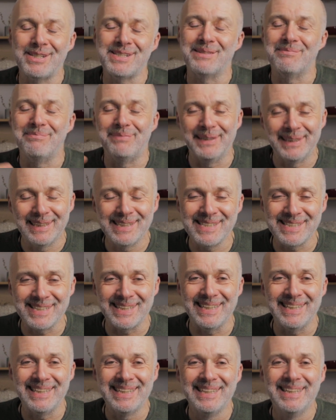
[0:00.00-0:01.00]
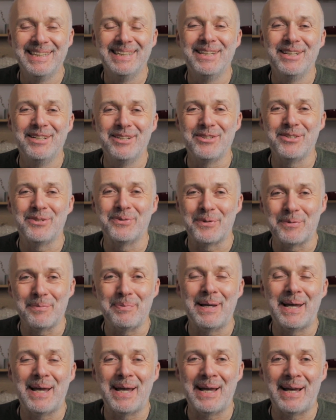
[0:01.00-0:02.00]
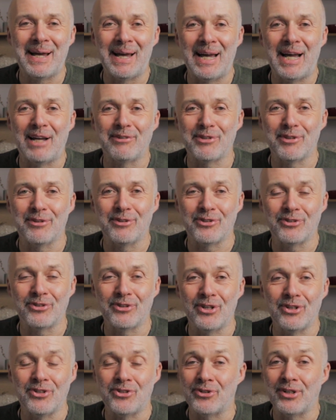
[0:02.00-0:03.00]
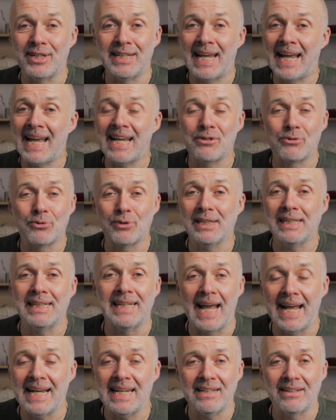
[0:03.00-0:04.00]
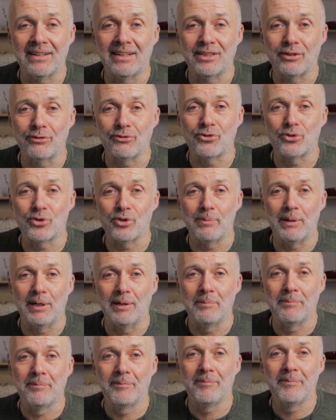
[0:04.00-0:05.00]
ability to repair after the surgery and really any kind of trauma.